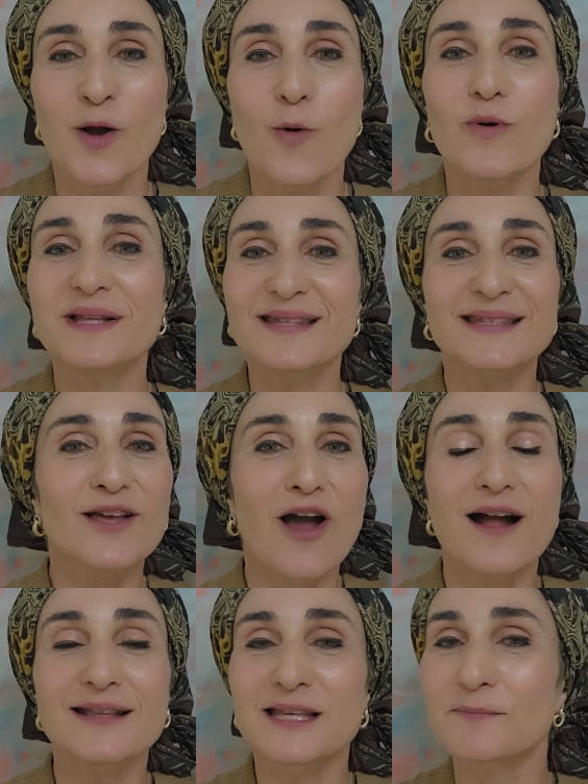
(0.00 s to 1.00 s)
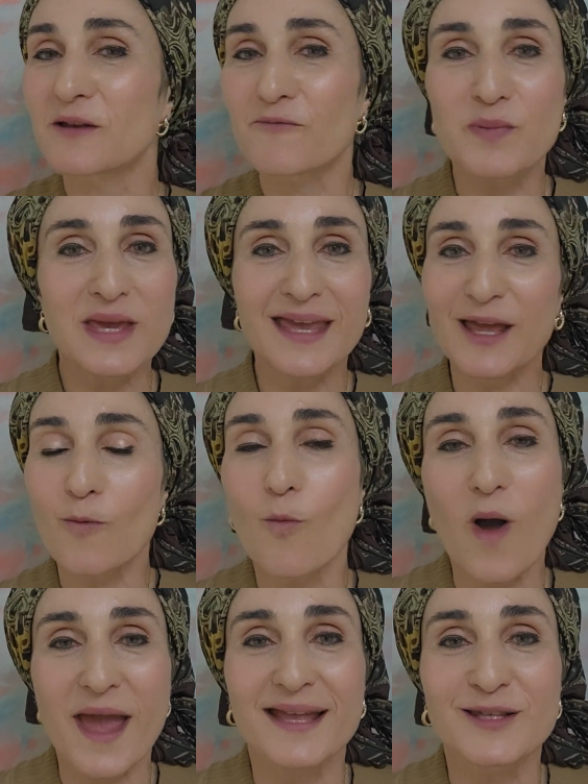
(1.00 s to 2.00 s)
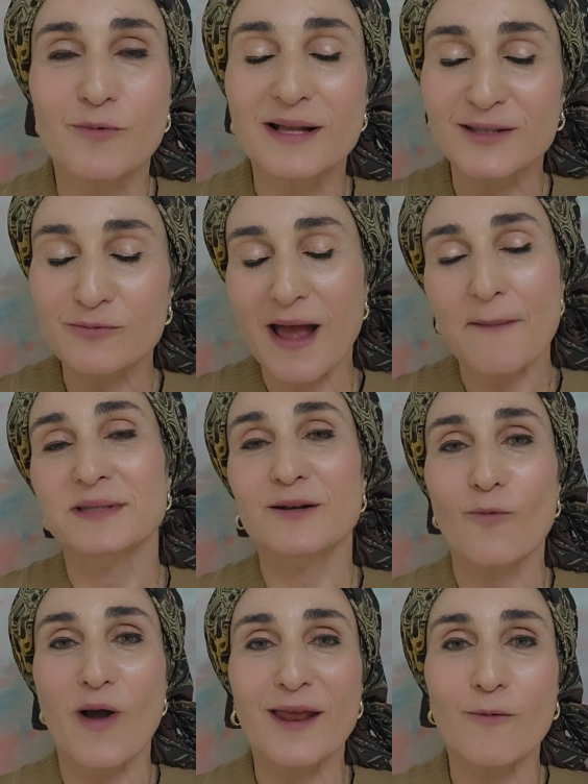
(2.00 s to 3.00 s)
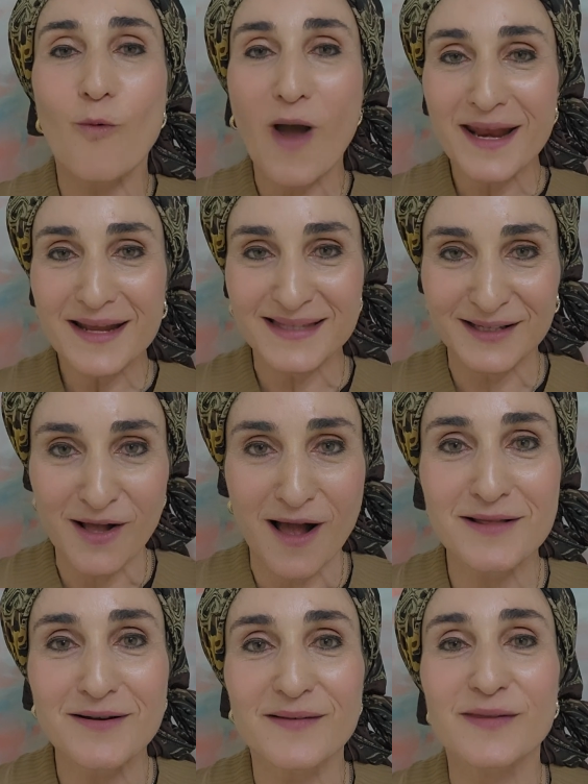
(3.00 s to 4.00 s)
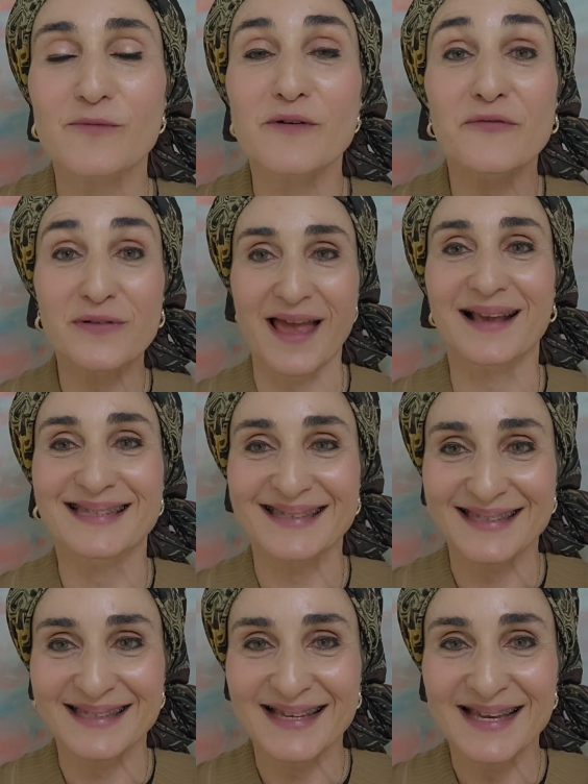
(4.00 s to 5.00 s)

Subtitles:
What's this concept of being in white? What's wrapped in white? White is a color that reflects.